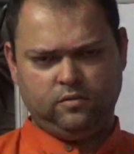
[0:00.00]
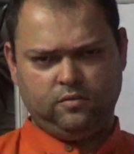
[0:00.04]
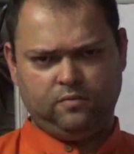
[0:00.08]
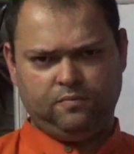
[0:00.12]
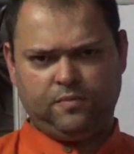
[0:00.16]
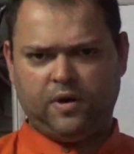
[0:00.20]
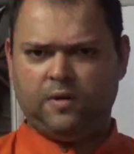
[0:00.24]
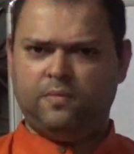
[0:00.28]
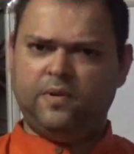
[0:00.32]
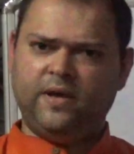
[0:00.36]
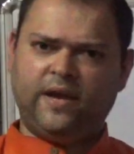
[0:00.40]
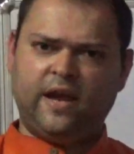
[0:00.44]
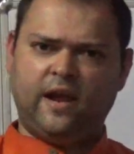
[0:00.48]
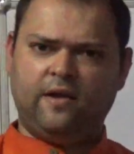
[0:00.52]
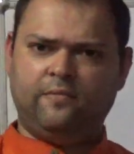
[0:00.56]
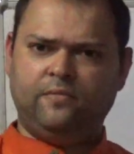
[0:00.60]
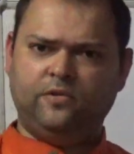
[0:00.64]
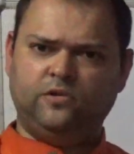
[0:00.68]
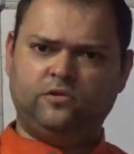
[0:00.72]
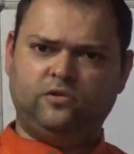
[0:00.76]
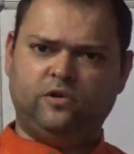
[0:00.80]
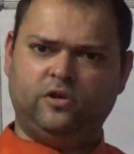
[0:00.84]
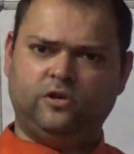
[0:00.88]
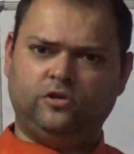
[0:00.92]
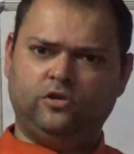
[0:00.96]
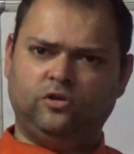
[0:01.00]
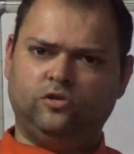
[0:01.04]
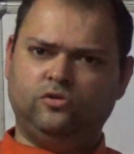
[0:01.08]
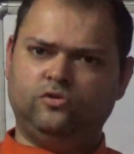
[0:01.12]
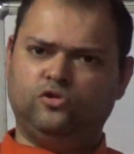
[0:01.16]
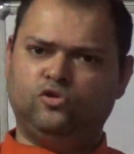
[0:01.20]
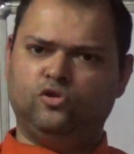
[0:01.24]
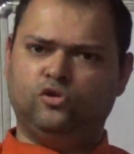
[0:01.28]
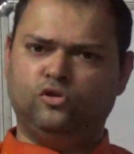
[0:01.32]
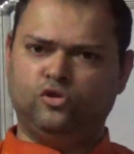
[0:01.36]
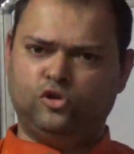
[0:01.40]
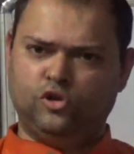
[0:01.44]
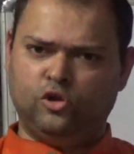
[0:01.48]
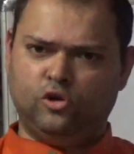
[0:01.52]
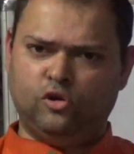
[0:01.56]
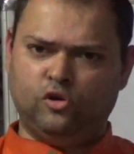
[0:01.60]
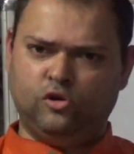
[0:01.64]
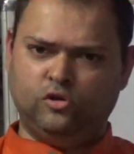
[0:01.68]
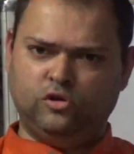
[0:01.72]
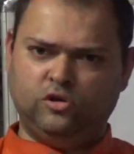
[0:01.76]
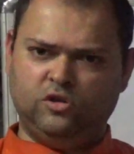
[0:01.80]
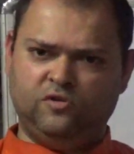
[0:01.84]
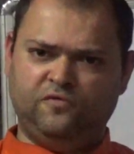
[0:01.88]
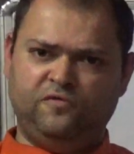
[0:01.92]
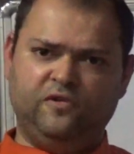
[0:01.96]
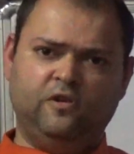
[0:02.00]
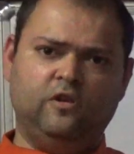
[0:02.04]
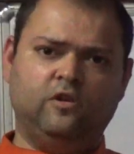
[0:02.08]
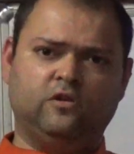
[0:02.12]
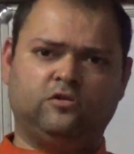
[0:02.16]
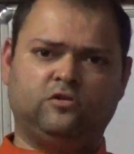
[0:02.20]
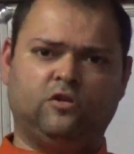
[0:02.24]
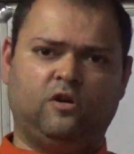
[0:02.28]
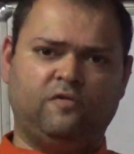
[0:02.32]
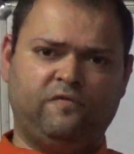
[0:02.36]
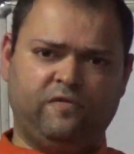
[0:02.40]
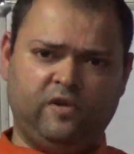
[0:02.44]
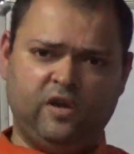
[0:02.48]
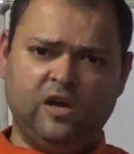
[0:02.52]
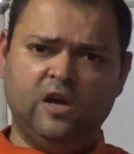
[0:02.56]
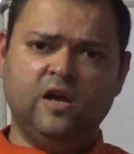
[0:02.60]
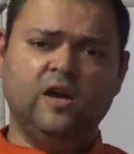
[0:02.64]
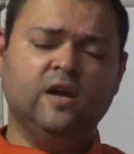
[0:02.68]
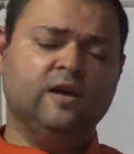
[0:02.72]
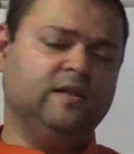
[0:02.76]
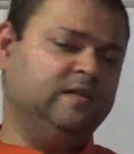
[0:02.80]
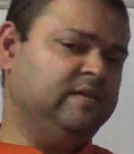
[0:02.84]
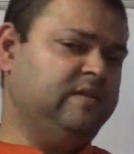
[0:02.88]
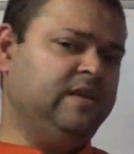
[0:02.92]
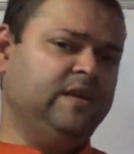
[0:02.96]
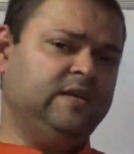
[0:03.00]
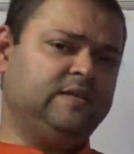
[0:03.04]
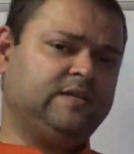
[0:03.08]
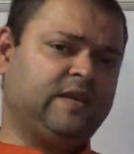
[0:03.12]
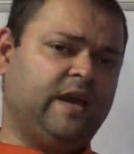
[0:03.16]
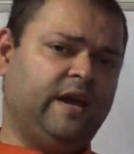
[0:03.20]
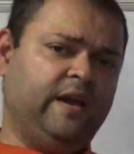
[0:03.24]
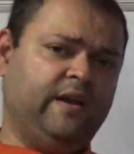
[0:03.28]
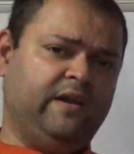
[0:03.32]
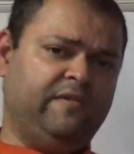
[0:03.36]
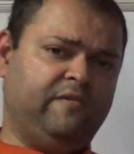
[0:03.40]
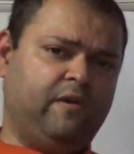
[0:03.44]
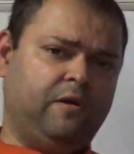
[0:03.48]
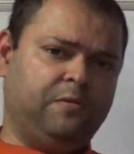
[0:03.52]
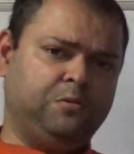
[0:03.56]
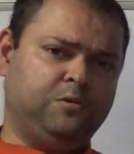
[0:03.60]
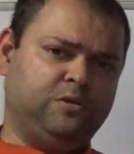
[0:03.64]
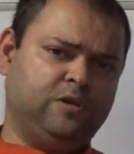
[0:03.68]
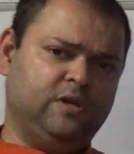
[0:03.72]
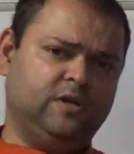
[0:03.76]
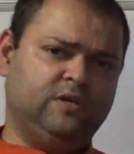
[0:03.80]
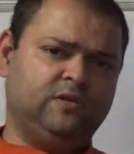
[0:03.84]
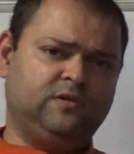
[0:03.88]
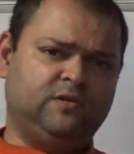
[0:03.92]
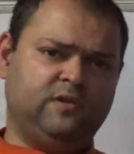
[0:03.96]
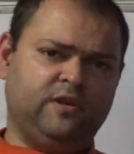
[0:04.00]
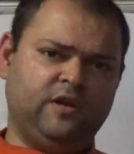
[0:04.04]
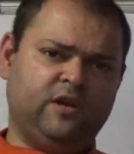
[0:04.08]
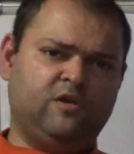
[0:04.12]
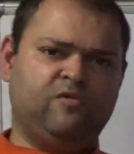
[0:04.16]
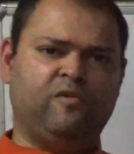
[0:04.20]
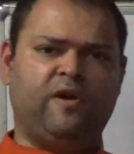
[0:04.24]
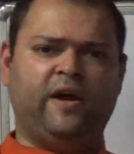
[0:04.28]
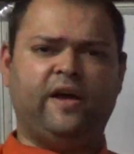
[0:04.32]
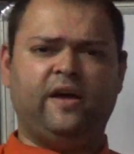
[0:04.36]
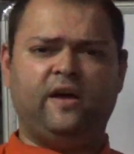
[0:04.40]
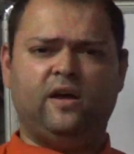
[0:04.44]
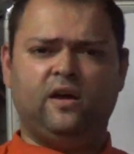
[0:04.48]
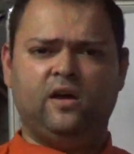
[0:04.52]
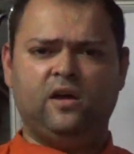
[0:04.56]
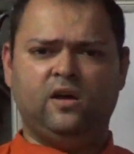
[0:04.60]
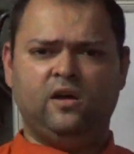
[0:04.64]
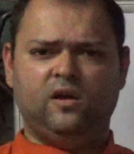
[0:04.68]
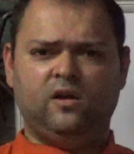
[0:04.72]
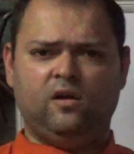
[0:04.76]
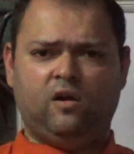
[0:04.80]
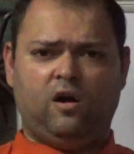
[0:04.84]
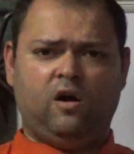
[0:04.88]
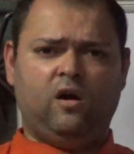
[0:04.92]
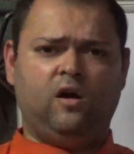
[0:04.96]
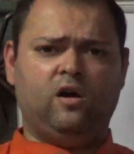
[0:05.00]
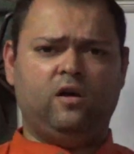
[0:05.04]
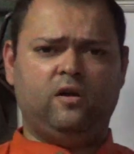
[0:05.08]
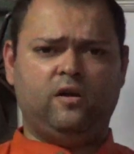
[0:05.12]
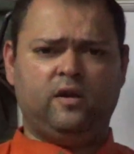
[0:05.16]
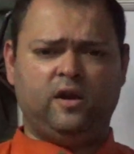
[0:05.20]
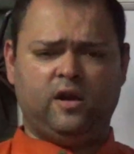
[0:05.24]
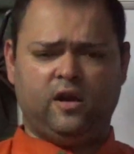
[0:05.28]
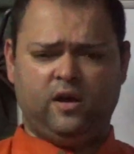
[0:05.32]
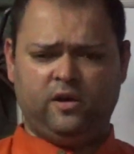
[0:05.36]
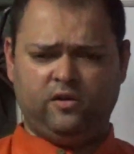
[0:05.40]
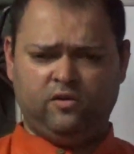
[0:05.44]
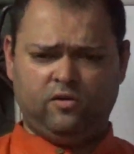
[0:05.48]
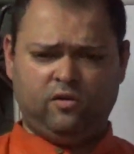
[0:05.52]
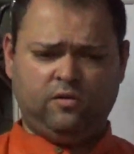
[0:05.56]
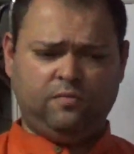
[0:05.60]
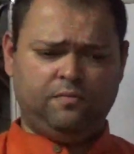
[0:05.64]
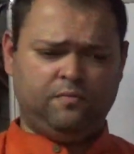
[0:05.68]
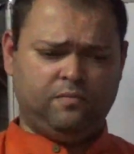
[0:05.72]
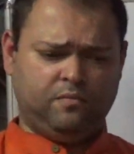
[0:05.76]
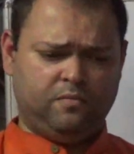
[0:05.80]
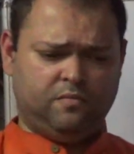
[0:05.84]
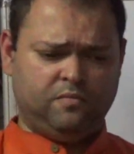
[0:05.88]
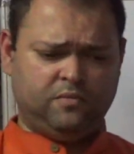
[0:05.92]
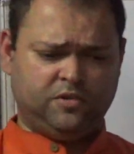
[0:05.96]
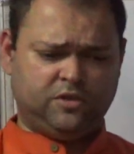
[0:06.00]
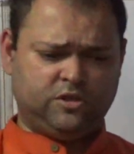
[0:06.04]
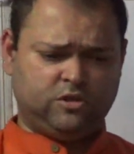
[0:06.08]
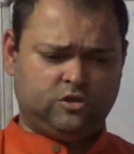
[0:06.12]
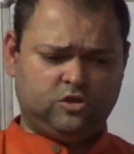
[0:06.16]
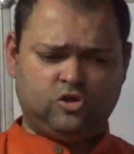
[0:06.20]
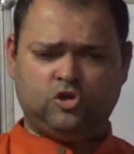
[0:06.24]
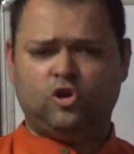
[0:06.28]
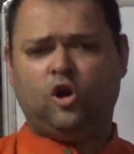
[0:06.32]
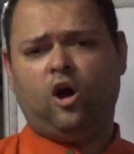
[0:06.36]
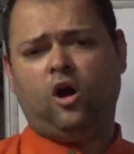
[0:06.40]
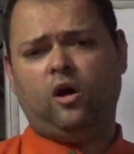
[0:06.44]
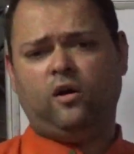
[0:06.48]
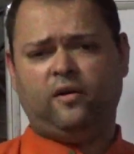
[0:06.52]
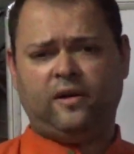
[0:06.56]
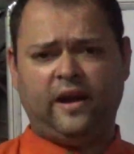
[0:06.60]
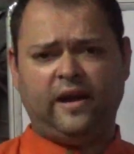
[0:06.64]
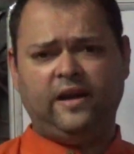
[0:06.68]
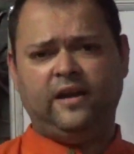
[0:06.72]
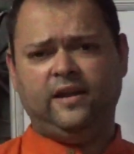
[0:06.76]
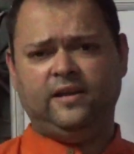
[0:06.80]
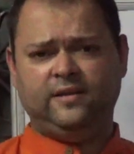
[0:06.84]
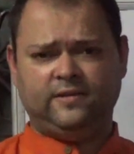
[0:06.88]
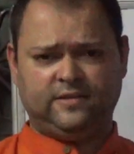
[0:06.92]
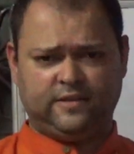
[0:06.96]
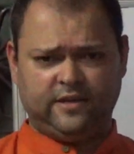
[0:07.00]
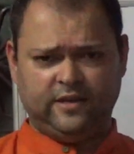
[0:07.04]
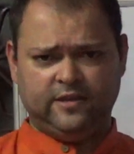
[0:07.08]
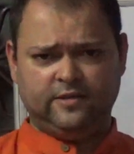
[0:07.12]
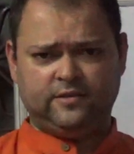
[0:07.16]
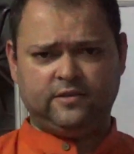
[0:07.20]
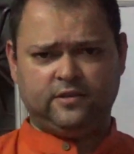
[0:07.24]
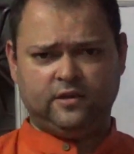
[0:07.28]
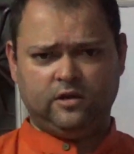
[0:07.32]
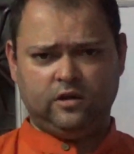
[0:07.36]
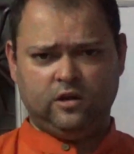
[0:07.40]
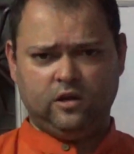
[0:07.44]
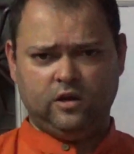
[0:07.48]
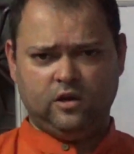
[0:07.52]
Public administration, sociology, philosophy. These kind of optionals require strong writing skills.